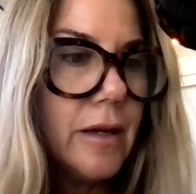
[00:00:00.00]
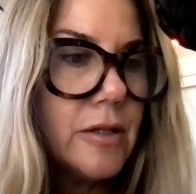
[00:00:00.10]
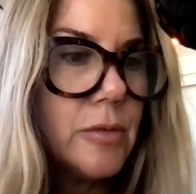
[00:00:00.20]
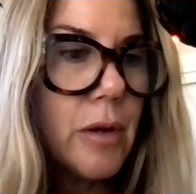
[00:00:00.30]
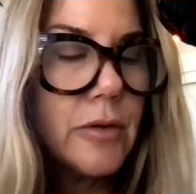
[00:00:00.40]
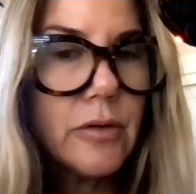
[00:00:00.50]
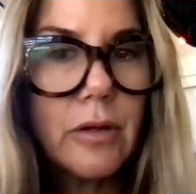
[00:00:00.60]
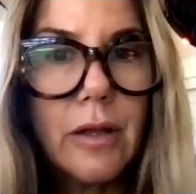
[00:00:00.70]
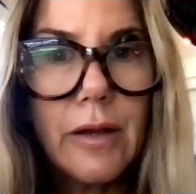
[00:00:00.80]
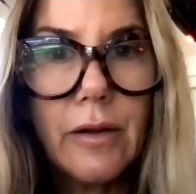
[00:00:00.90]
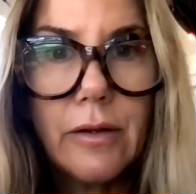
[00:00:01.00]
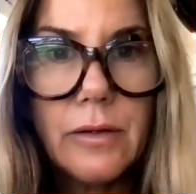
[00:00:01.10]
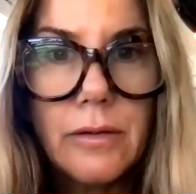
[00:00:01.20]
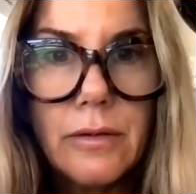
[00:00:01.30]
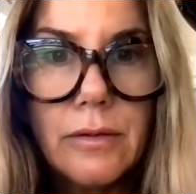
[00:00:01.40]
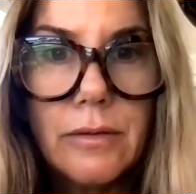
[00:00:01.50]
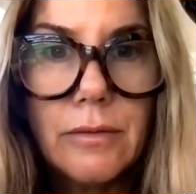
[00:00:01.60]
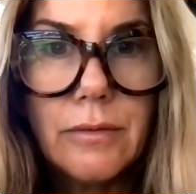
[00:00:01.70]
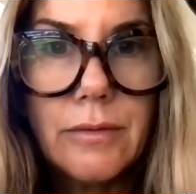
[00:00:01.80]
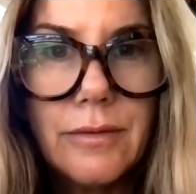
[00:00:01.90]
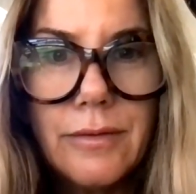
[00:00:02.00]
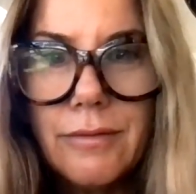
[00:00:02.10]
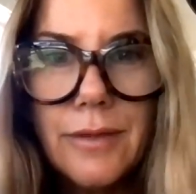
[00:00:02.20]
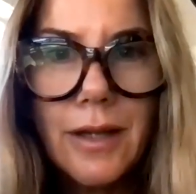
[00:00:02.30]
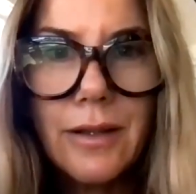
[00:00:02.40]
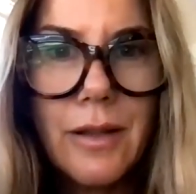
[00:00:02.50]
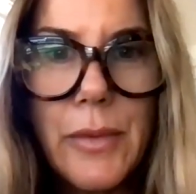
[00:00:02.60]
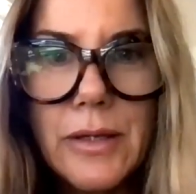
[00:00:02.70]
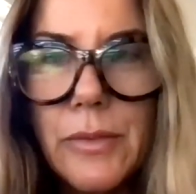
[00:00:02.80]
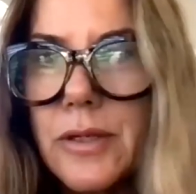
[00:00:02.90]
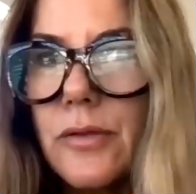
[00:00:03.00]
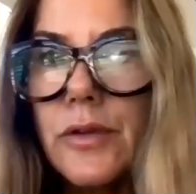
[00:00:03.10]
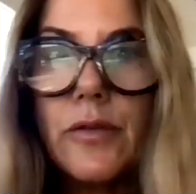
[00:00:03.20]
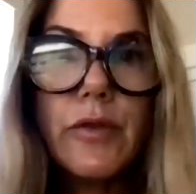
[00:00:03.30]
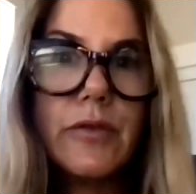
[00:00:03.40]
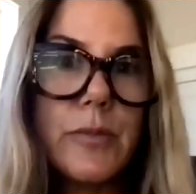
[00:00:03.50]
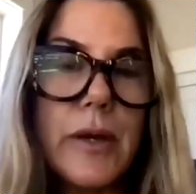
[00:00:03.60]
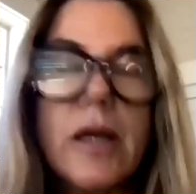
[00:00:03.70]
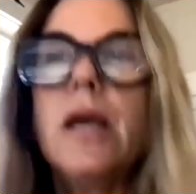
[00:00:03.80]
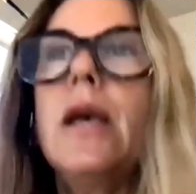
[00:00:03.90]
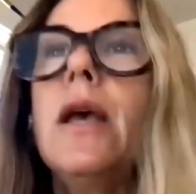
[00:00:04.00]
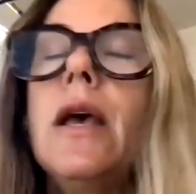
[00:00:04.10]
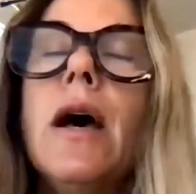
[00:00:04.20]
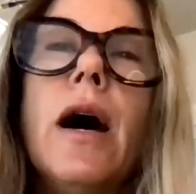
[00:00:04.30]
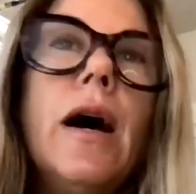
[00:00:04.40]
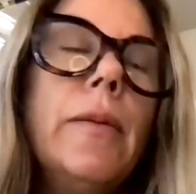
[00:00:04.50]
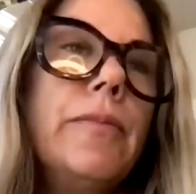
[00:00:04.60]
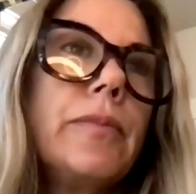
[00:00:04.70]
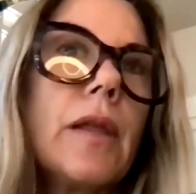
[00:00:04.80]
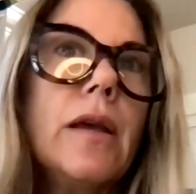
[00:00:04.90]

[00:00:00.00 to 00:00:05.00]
I should probably turn the light on. Not that makes much difference, but I